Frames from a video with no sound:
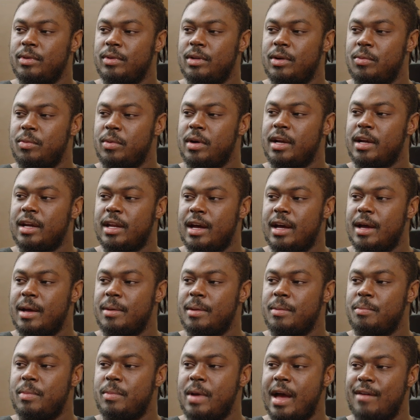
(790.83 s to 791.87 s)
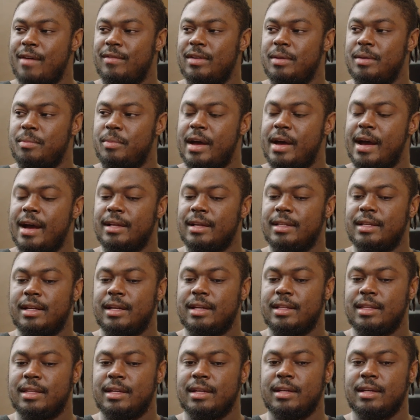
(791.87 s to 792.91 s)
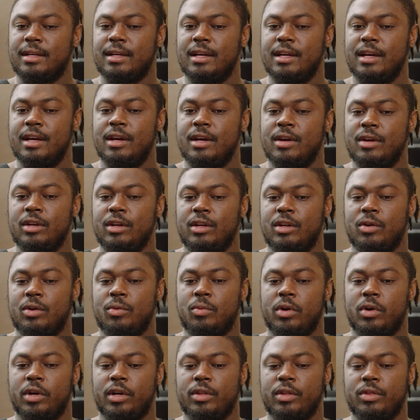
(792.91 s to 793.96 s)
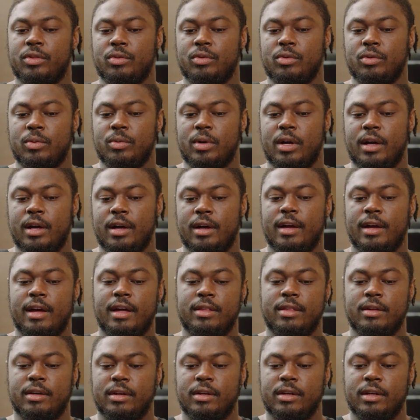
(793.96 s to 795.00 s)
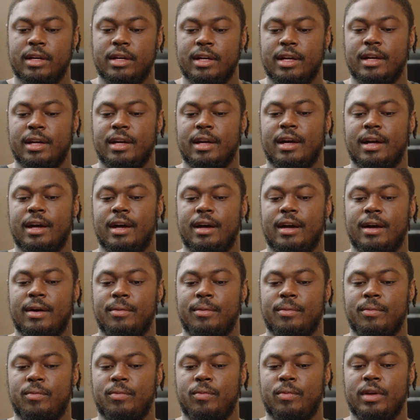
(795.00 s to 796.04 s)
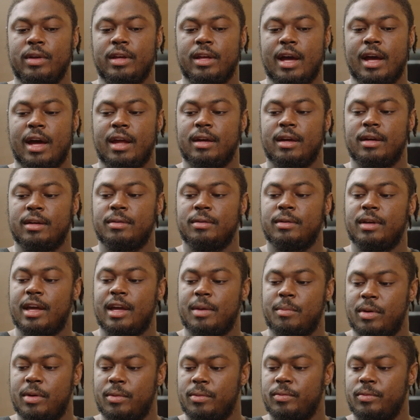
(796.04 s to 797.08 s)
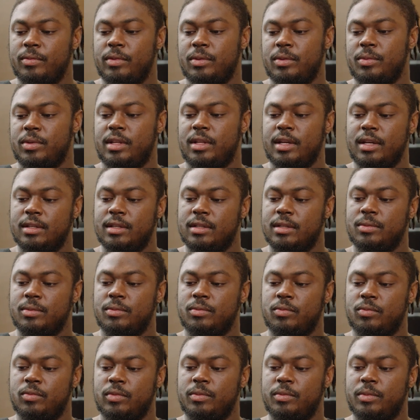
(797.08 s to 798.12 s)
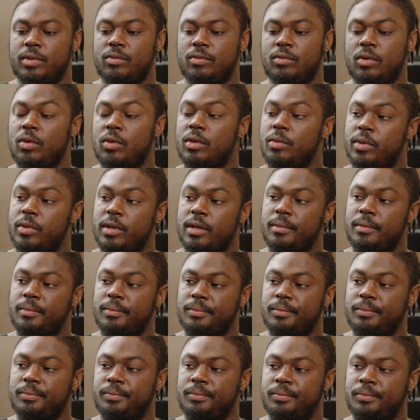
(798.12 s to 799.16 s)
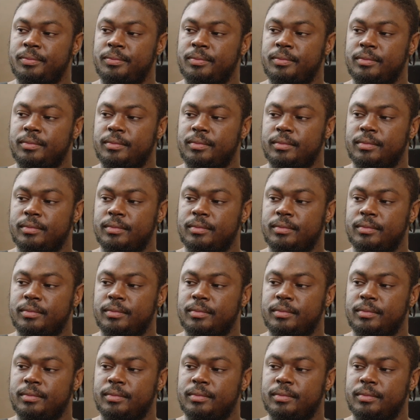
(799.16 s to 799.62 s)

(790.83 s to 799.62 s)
You know, where can I have an impact? And I think, you know, working through uh, Heather, uh, we kind of came up with this and we've been rolling with it. Hmm.